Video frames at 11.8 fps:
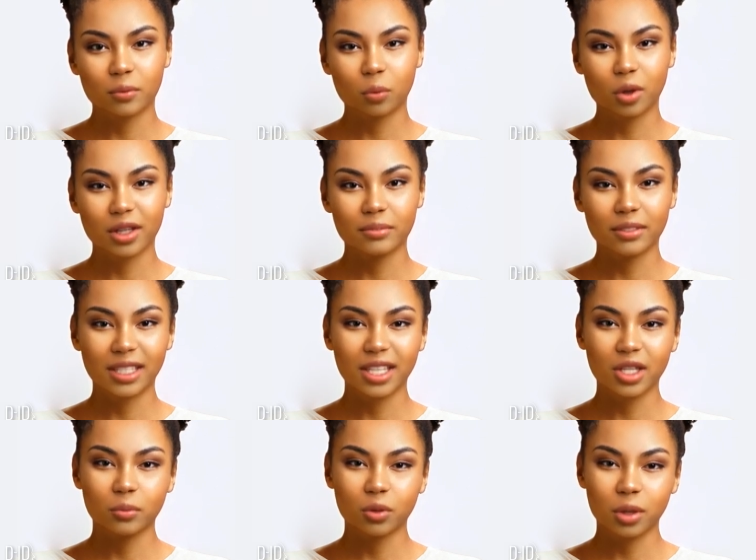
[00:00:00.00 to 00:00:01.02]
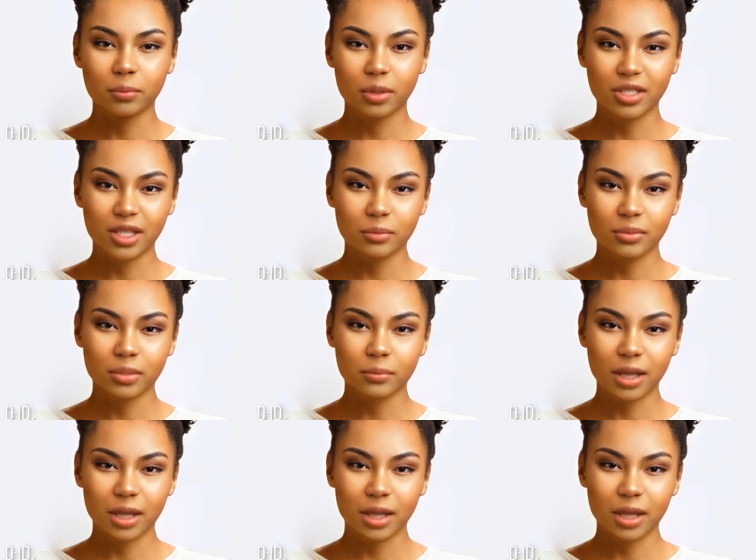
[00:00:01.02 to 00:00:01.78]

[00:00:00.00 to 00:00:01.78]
One of the leading rugby clubs in